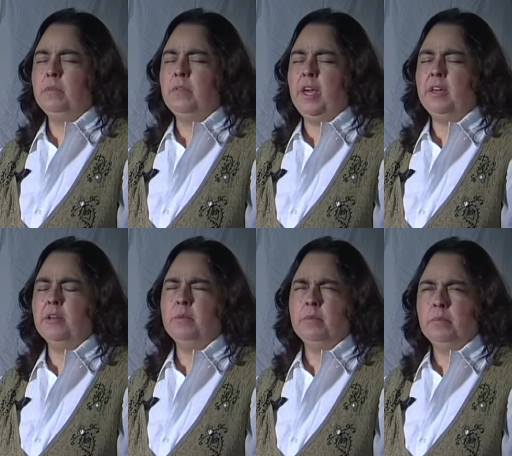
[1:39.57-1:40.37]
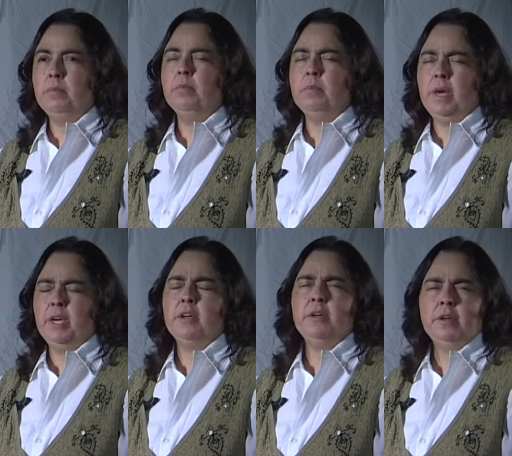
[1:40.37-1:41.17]
they can
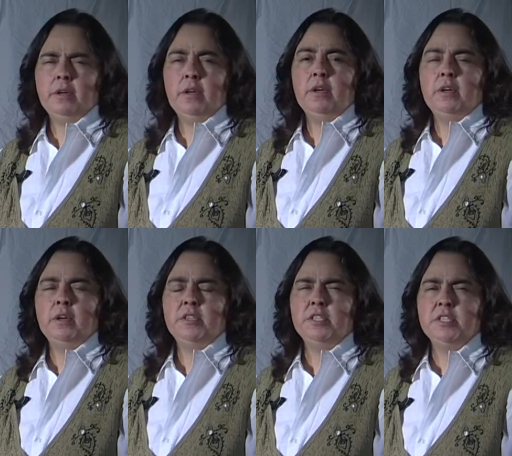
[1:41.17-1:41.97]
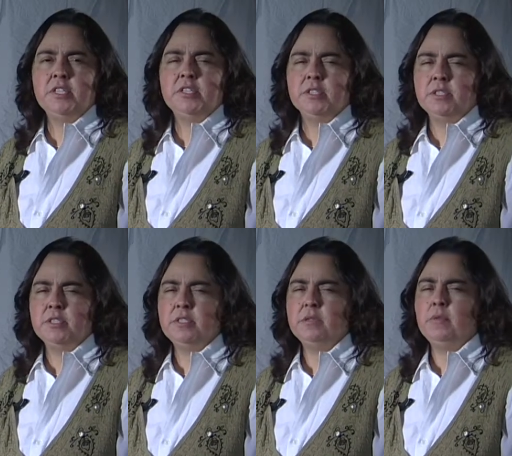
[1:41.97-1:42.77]
make
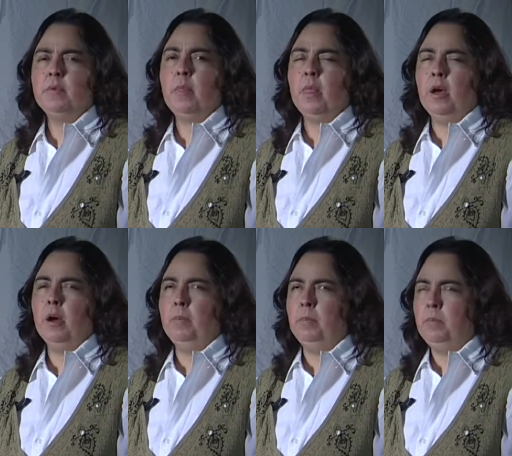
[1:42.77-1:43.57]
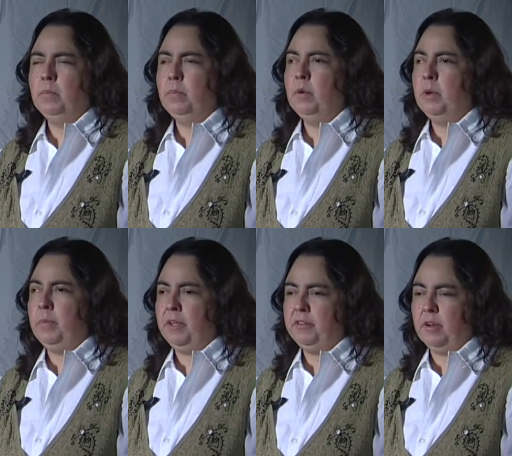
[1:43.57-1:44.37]
decisions um,
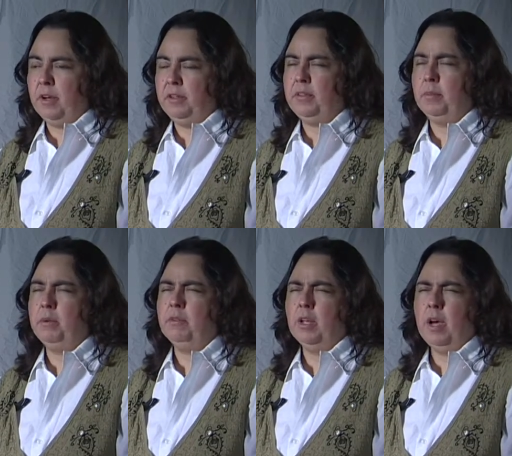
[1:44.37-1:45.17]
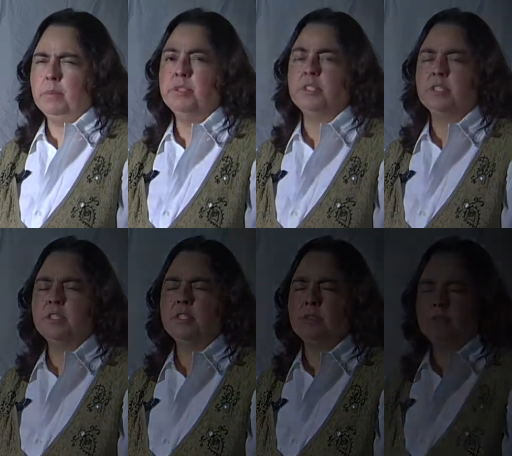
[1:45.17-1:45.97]
based on acceptable options.